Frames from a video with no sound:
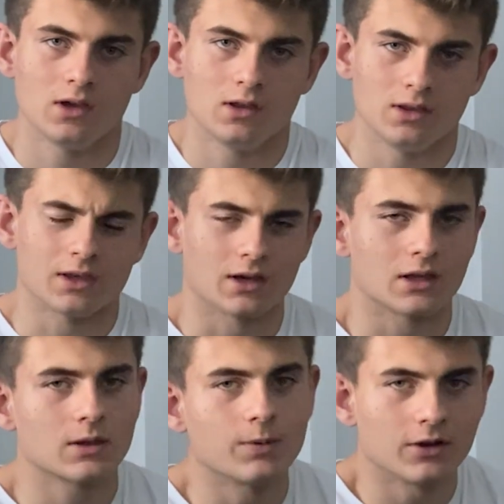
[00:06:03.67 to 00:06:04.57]
these
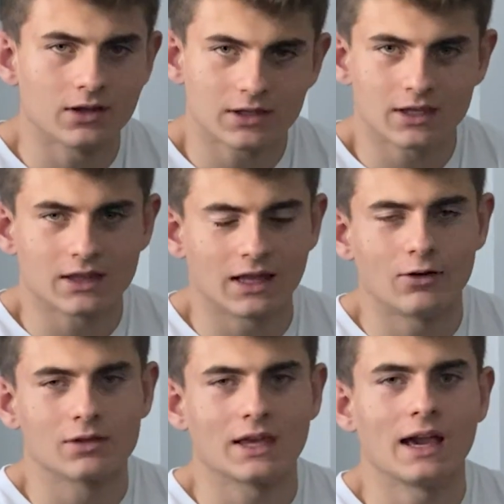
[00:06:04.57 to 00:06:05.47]
experiences that I
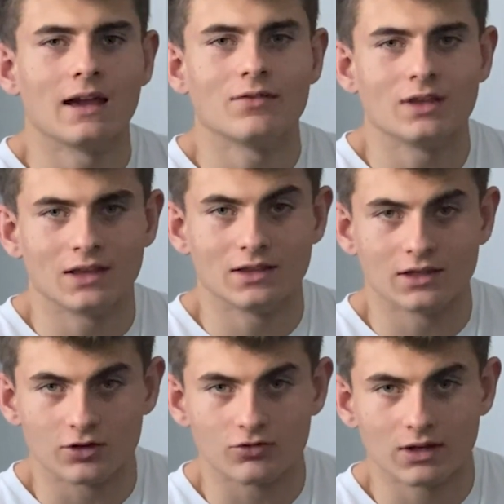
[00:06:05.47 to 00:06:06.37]
was having in
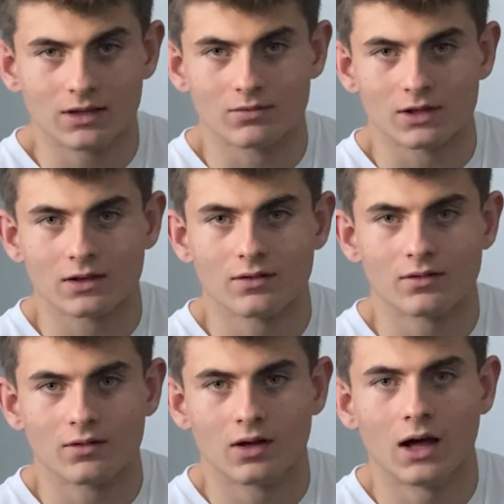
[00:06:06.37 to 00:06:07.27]
these dreams
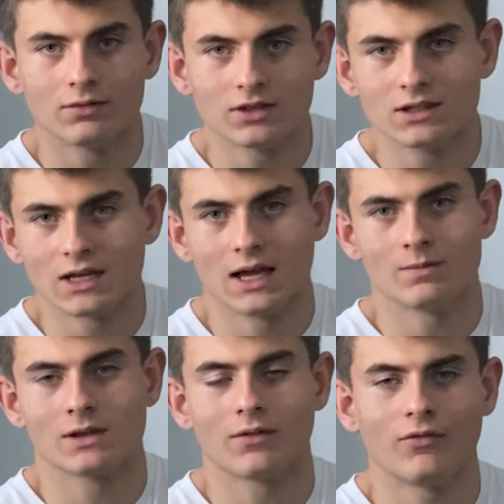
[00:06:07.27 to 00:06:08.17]

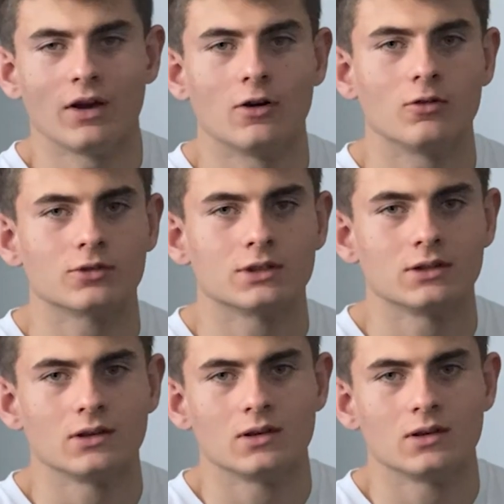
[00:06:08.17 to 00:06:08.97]
oftentimes felt